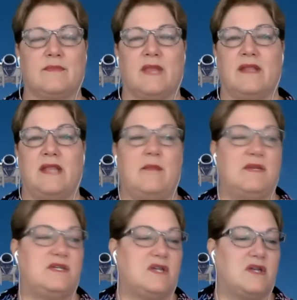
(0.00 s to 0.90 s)
and that
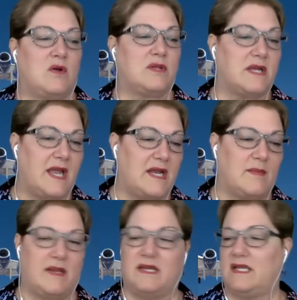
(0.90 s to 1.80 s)
means she can go look at
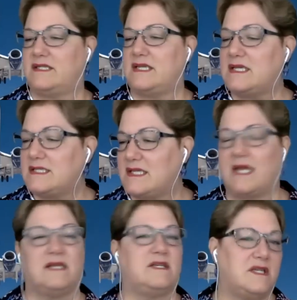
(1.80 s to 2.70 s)
them and it's easy
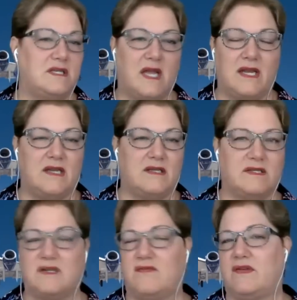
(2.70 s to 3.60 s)
and she and it
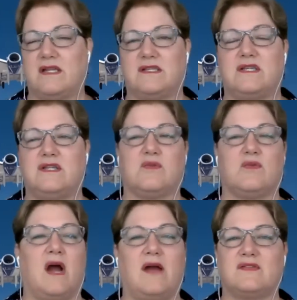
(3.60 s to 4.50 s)
she gets she
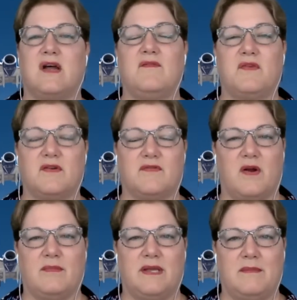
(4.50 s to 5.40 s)
derives comfort
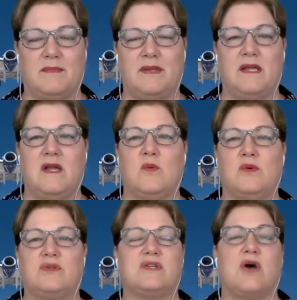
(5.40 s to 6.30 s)
from them
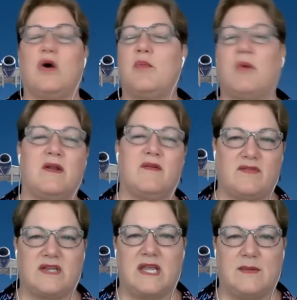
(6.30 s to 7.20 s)
which is the whole point of
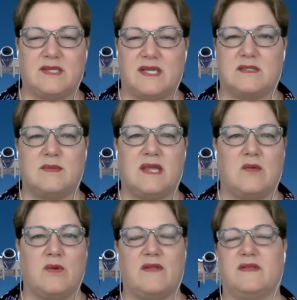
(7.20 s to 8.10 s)
having keepsakes to
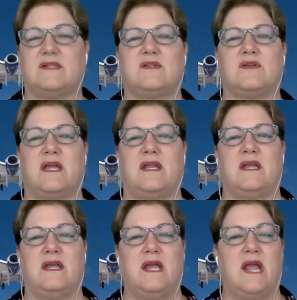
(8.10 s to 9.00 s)
begin with is so that
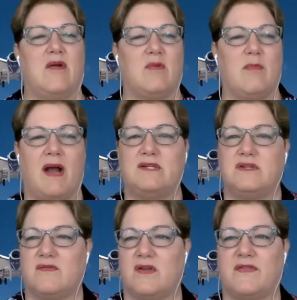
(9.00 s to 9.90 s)
remind
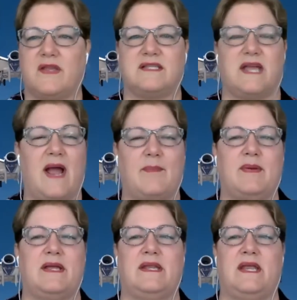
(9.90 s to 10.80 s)
you of good things that
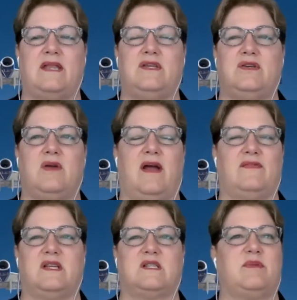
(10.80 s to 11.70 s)
happen and you have
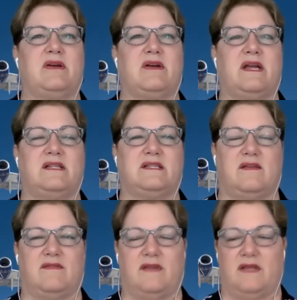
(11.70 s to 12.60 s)
the experience
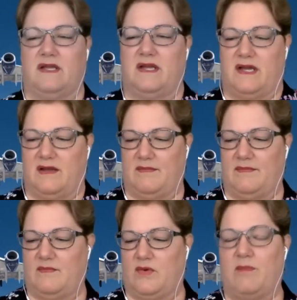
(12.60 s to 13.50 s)
of um,
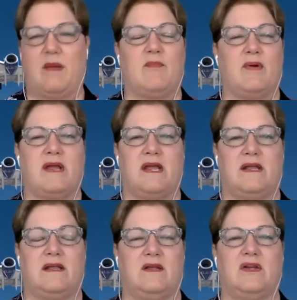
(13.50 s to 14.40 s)

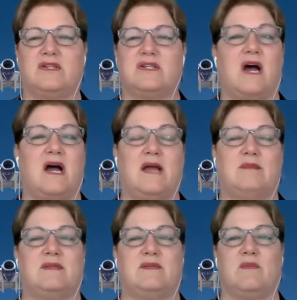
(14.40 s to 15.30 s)
remembering good
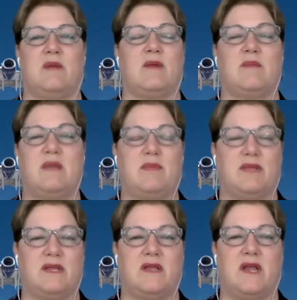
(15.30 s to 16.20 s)
times and remembering people
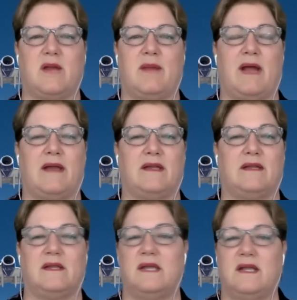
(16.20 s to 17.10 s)
that you care about and
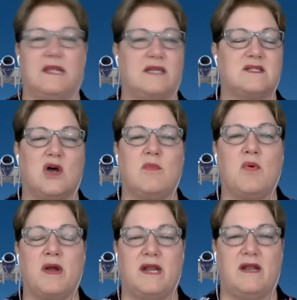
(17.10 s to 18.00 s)
that's the whole
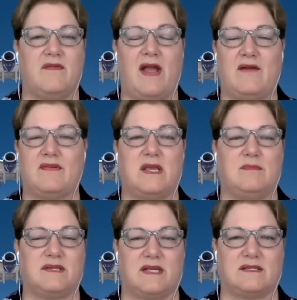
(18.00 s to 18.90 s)
point of having
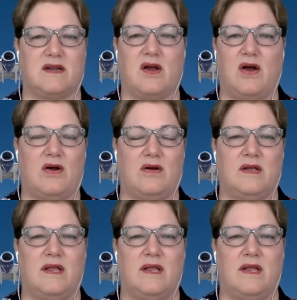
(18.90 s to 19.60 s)
keepsakes at all